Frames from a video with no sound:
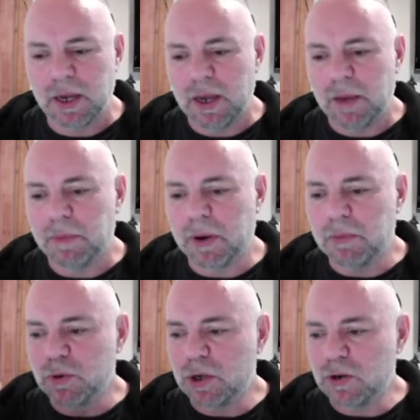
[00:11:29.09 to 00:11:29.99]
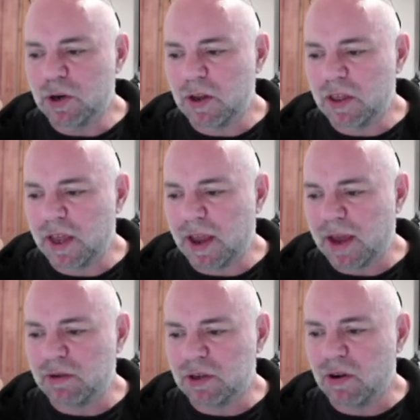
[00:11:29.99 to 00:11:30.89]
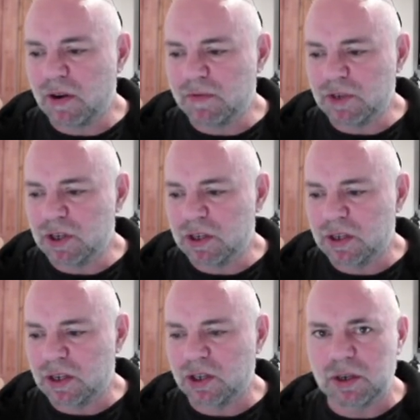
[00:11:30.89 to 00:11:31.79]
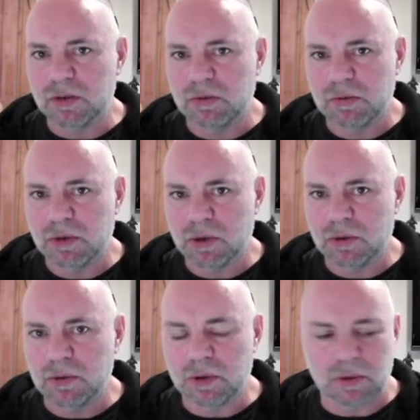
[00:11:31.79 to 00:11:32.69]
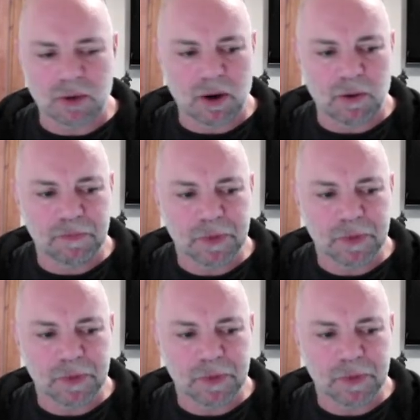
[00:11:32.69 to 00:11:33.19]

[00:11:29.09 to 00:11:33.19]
But I'm also trying to think outside of just digital tools as well.